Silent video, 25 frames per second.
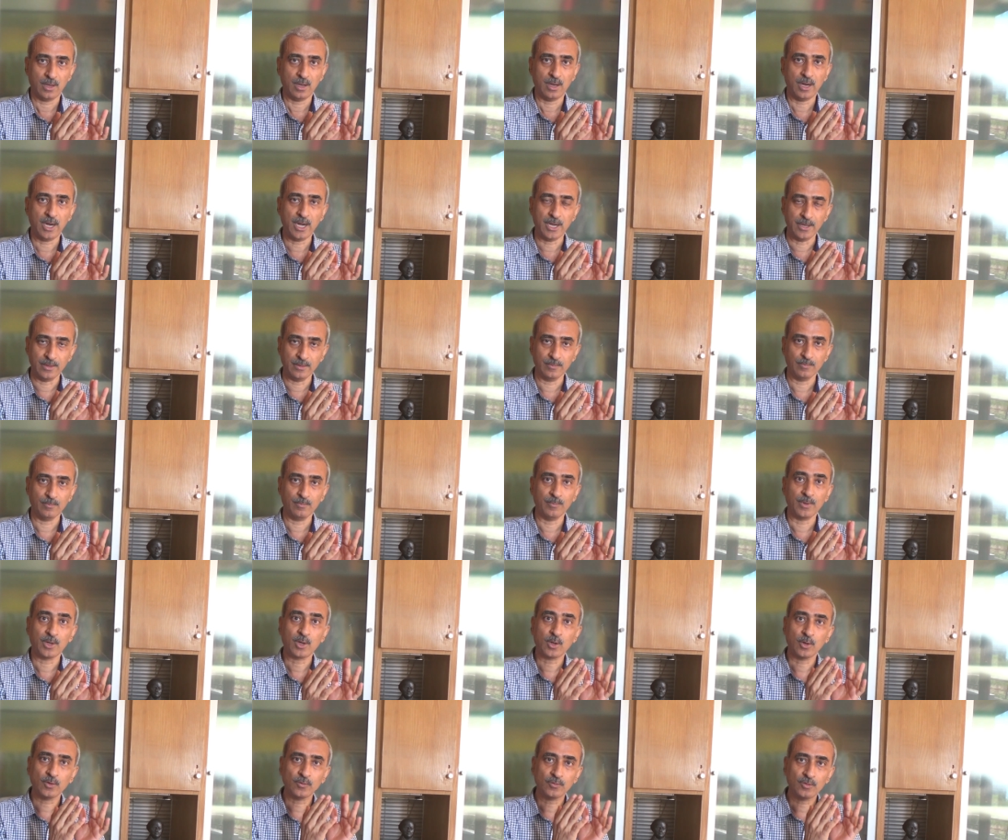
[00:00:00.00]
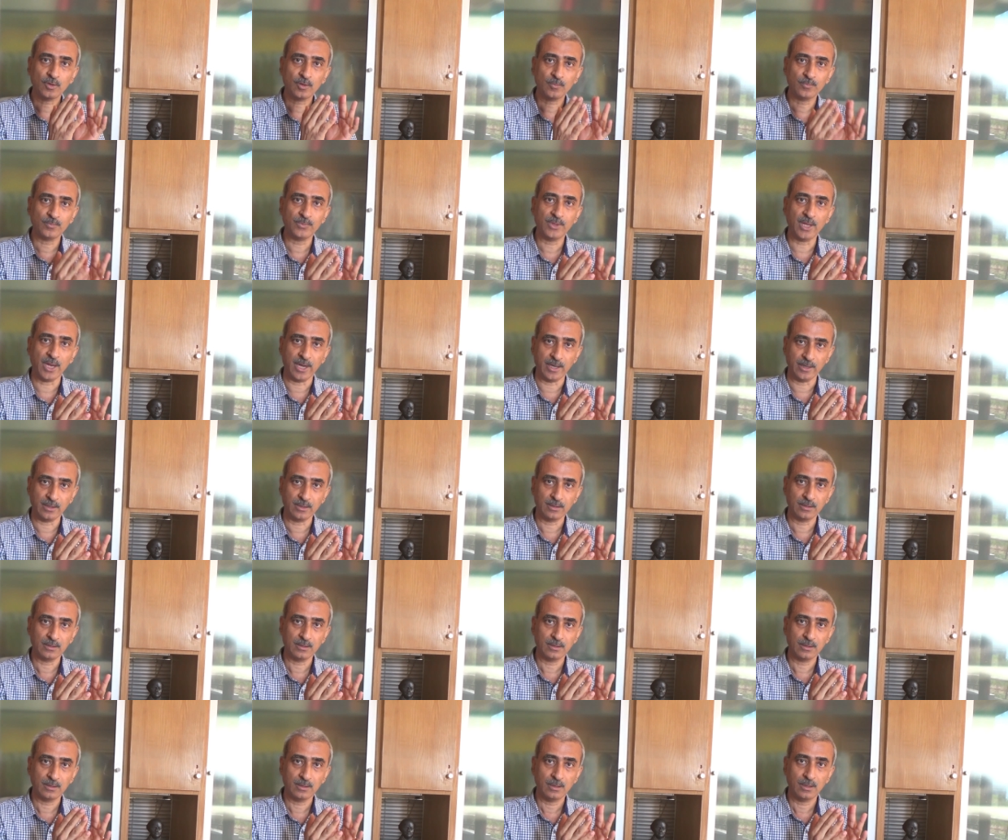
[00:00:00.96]
and because of that
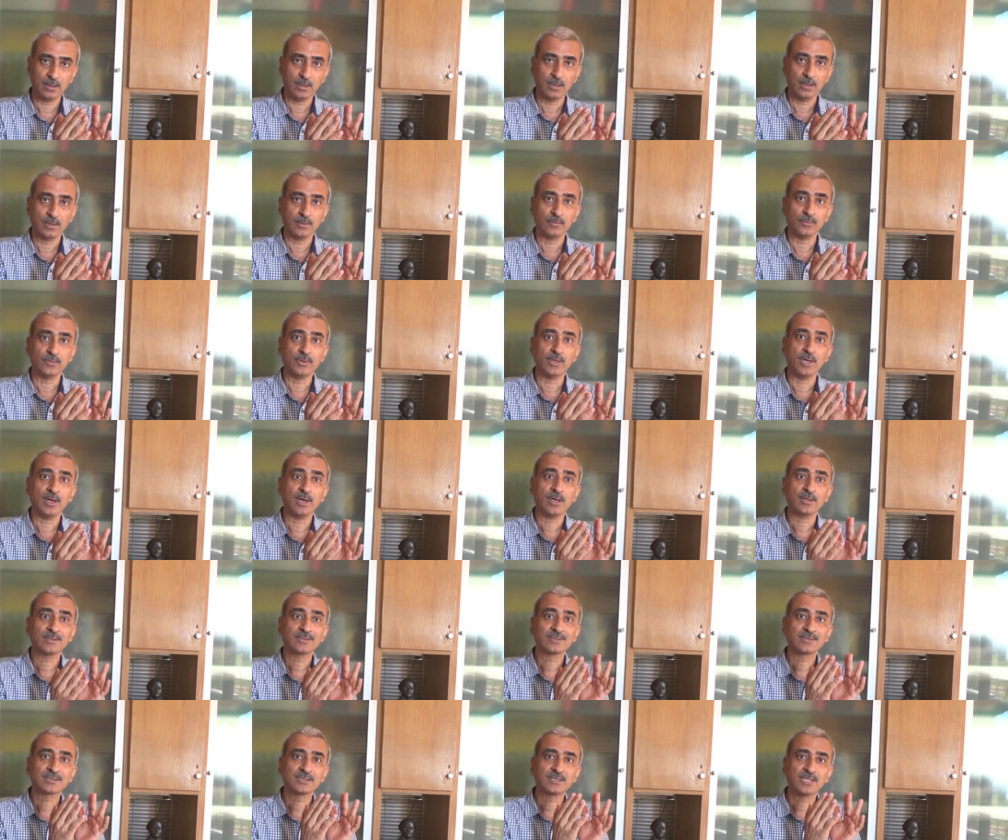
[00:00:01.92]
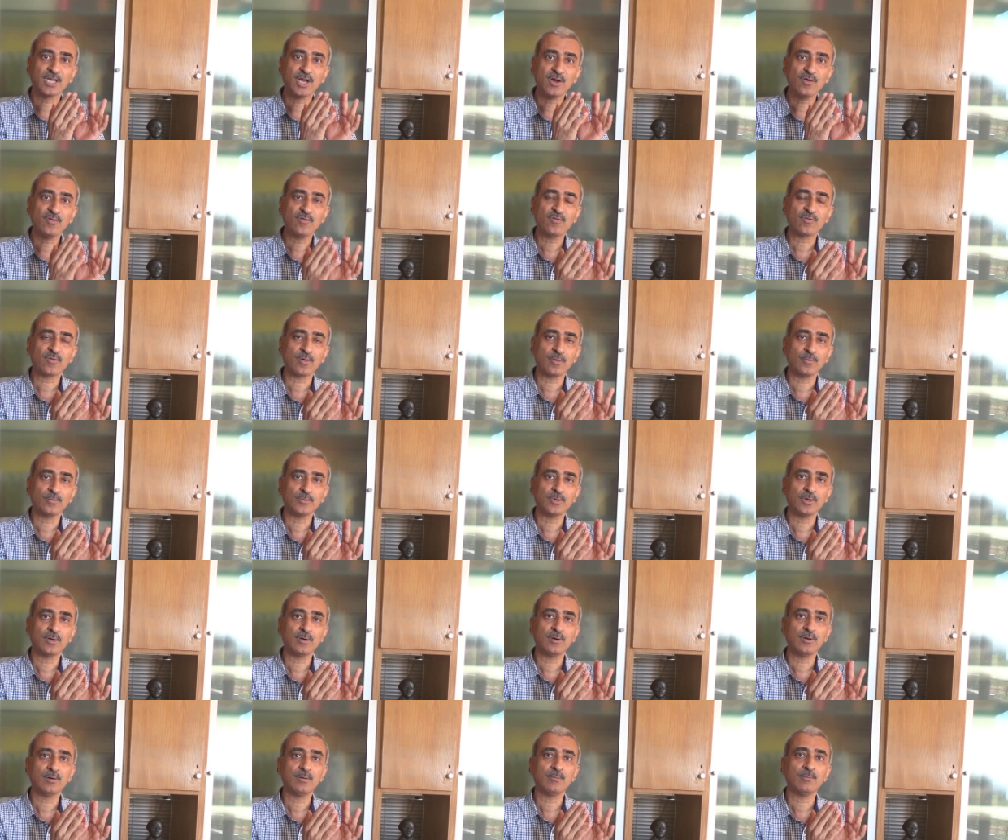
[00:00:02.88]
they are saved from
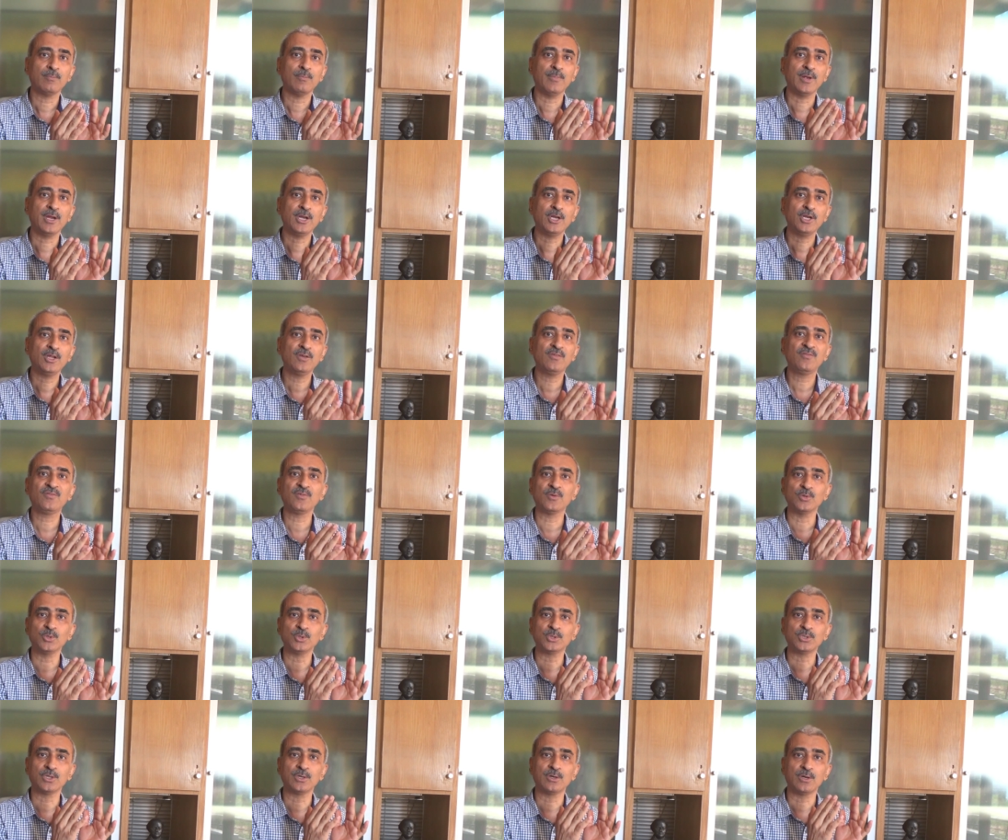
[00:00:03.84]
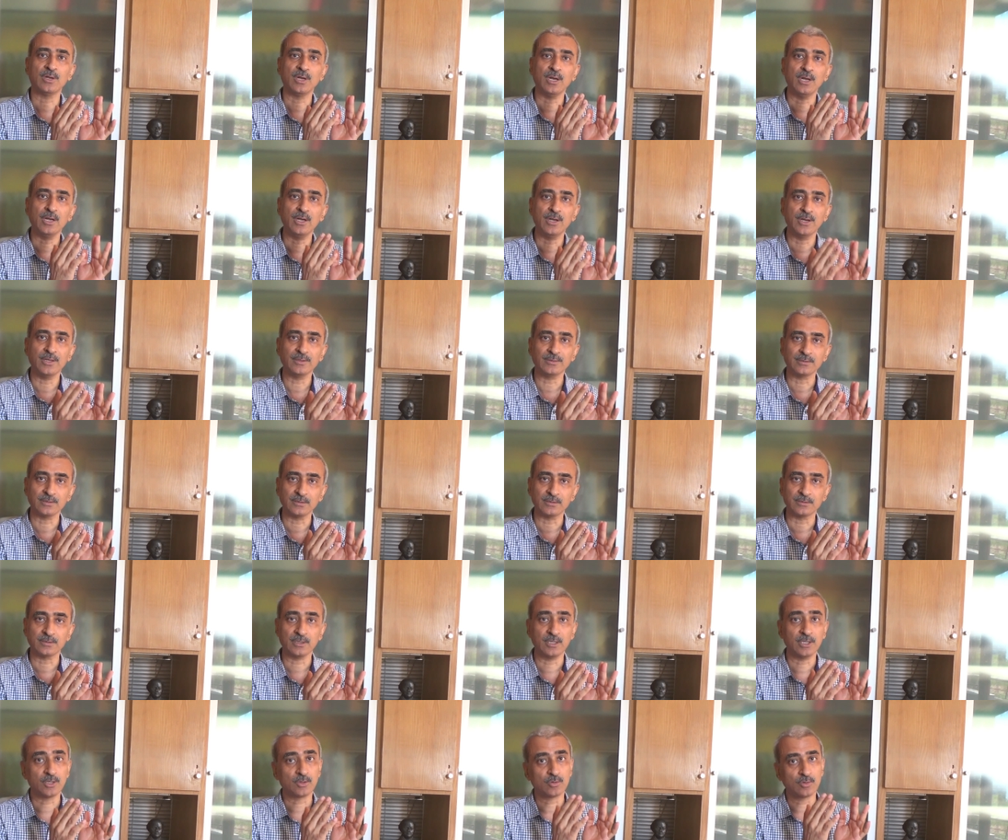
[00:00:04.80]
the many future
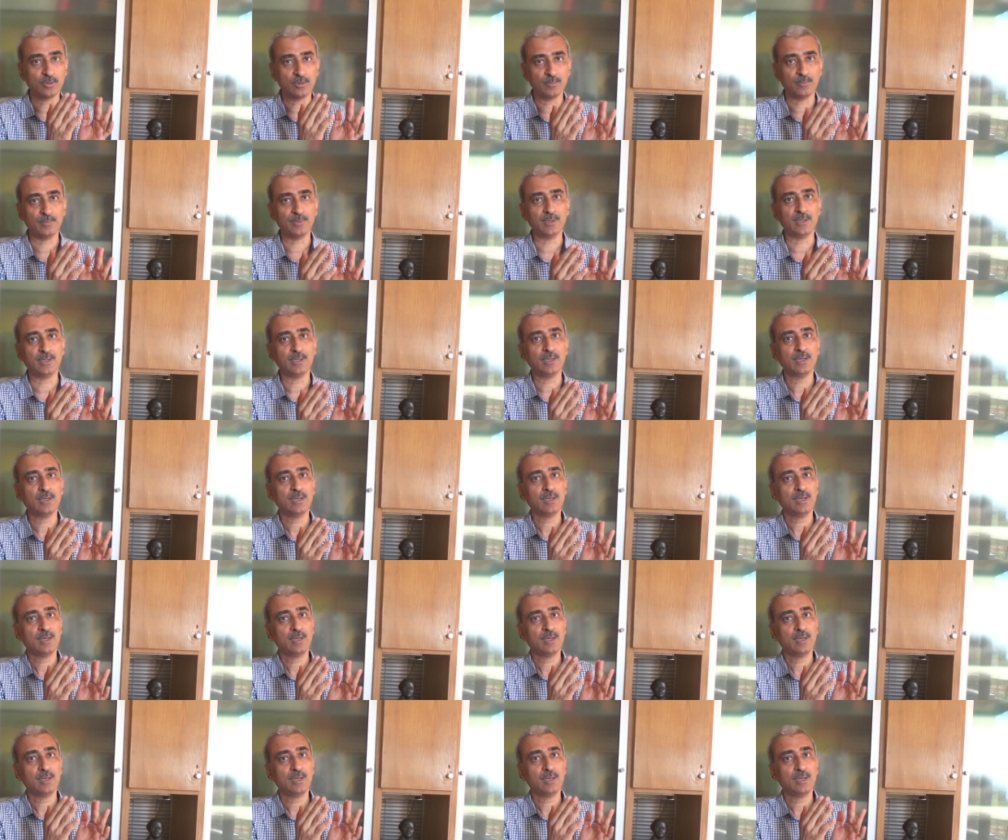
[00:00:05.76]
illnesses. It could be